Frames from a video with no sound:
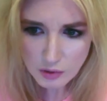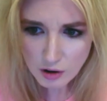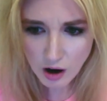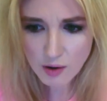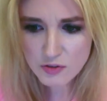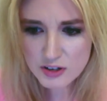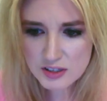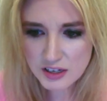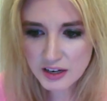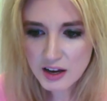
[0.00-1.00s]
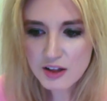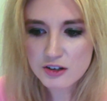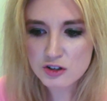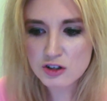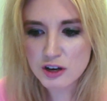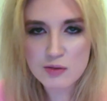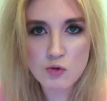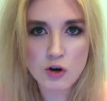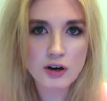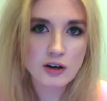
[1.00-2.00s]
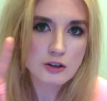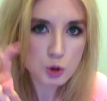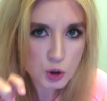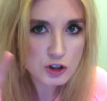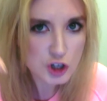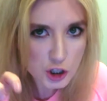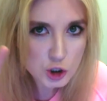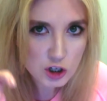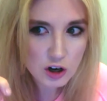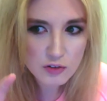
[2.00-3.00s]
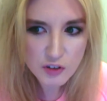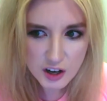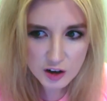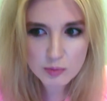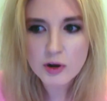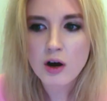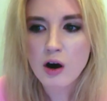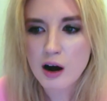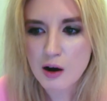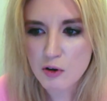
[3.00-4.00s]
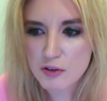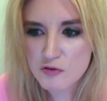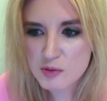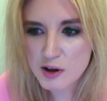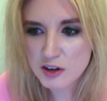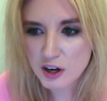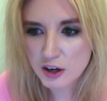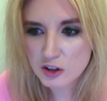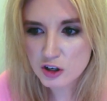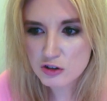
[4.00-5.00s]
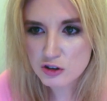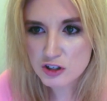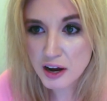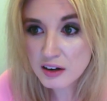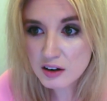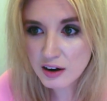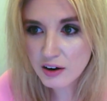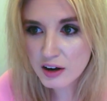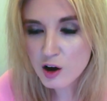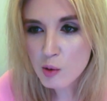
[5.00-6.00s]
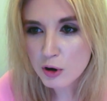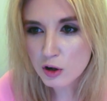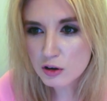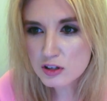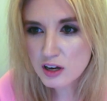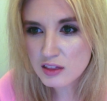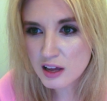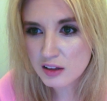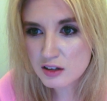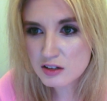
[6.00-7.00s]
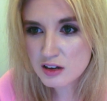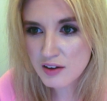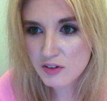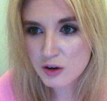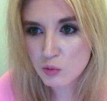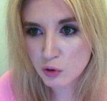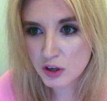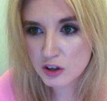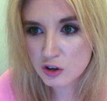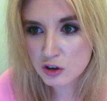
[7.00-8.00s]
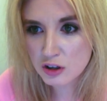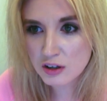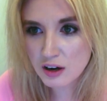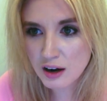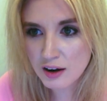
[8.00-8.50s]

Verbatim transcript: obviously, this is like a more traditional film where the female characters are secondary, but it looks like they at least have like really good